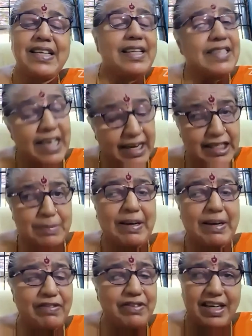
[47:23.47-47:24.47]
And they say
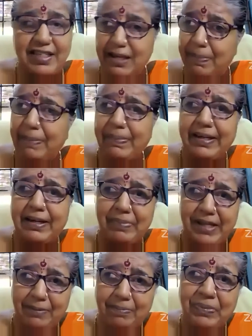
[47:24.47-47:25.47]
irrespective of the religion, people come there